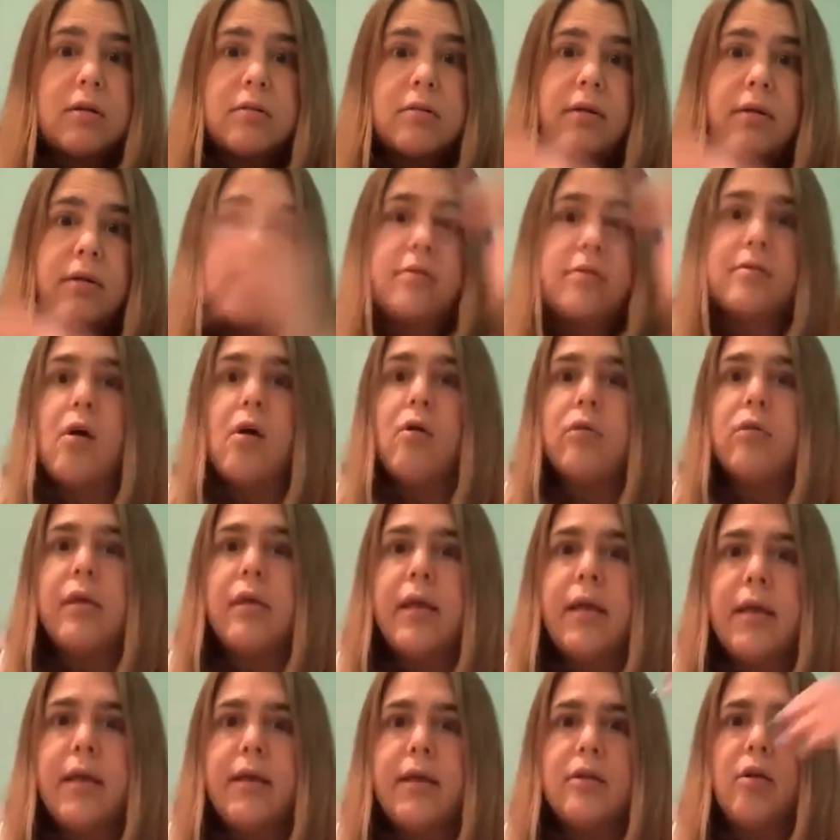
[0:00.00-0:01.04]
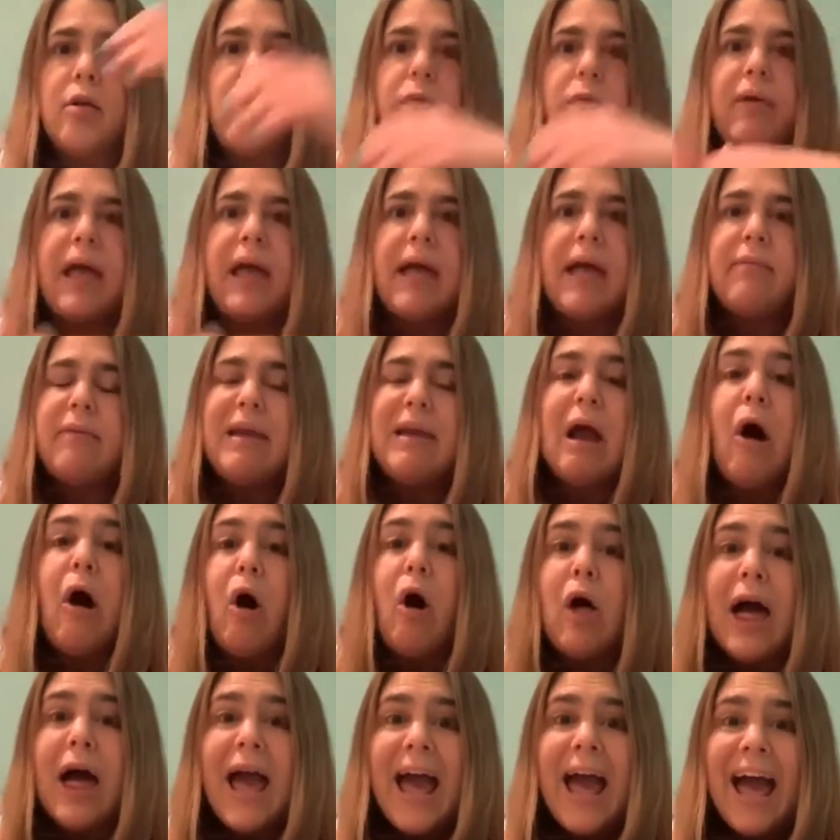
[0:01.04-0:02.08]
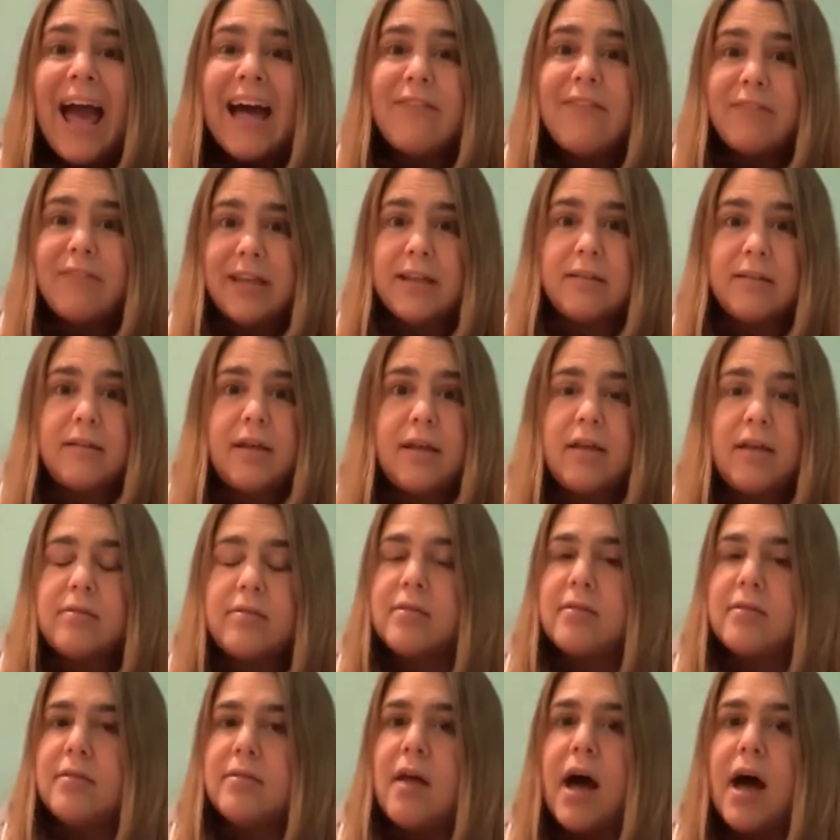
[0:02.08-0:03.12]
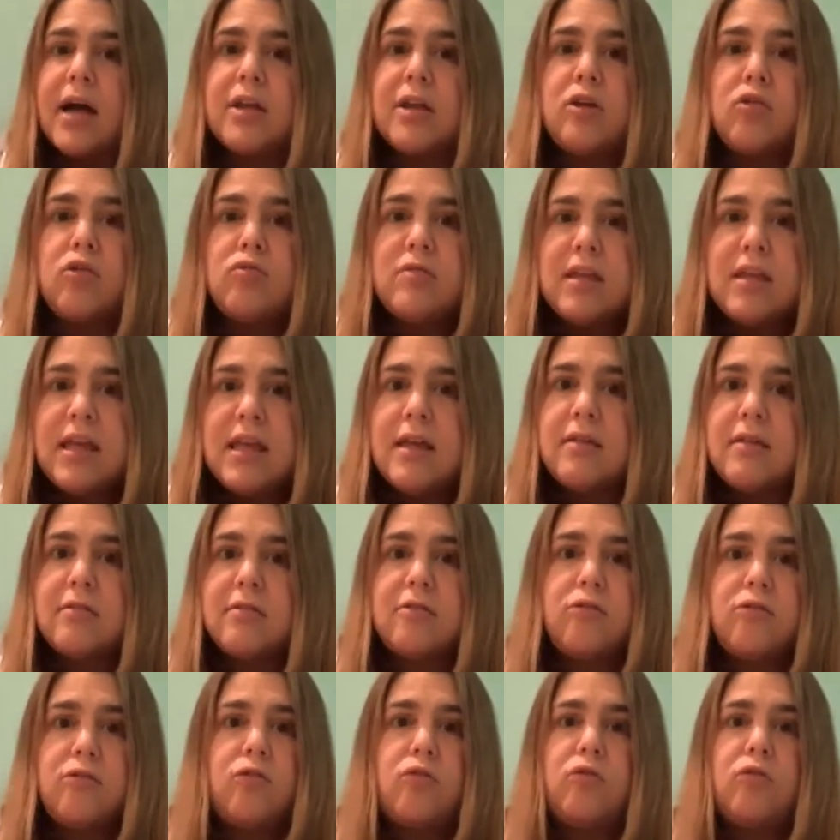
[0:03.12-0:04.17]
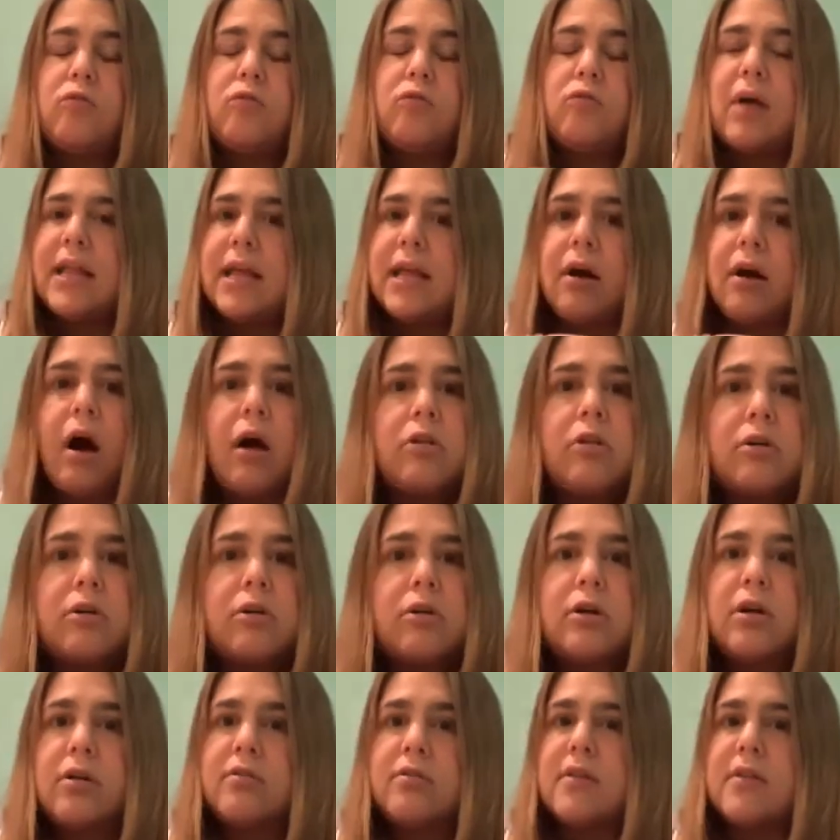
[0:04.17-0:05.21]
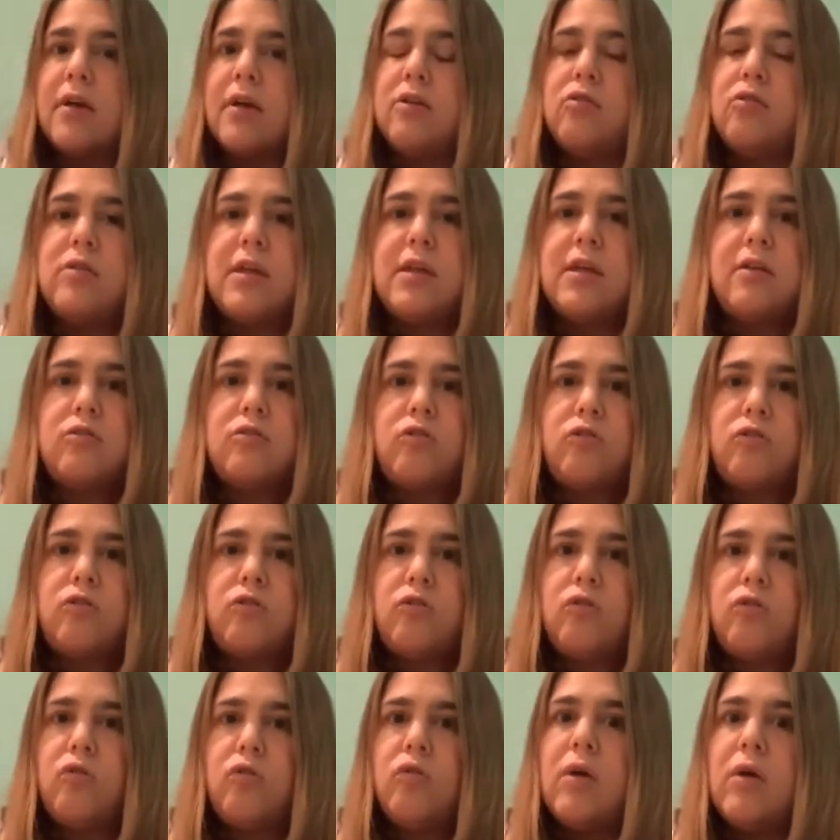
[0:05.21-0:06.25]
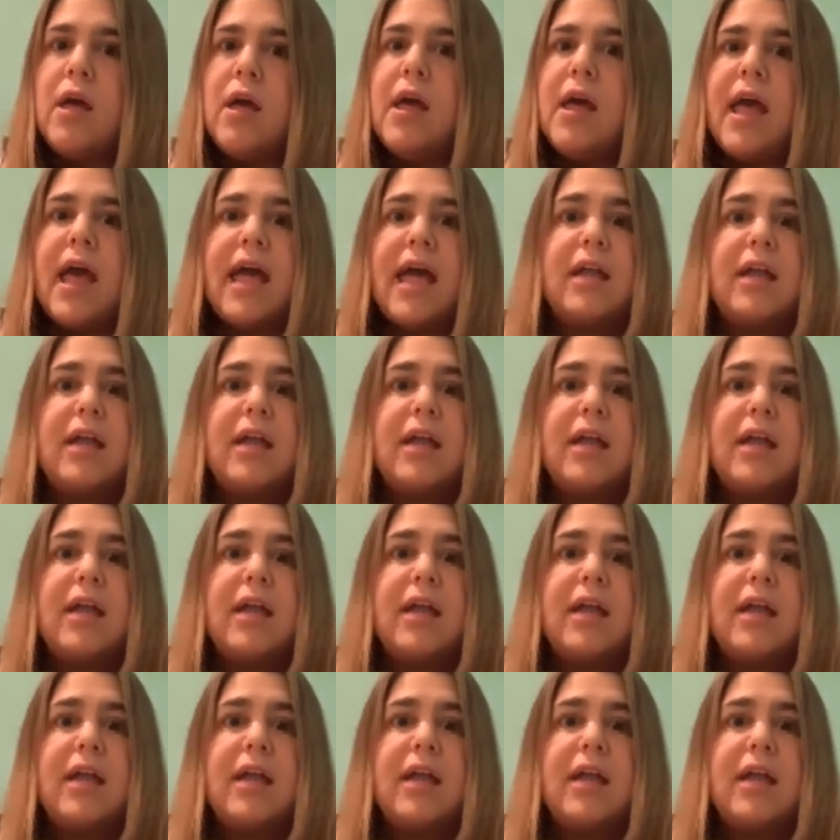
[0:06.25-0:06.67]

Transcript: So, and we all have it. It's not unique to any color. It's not unique to any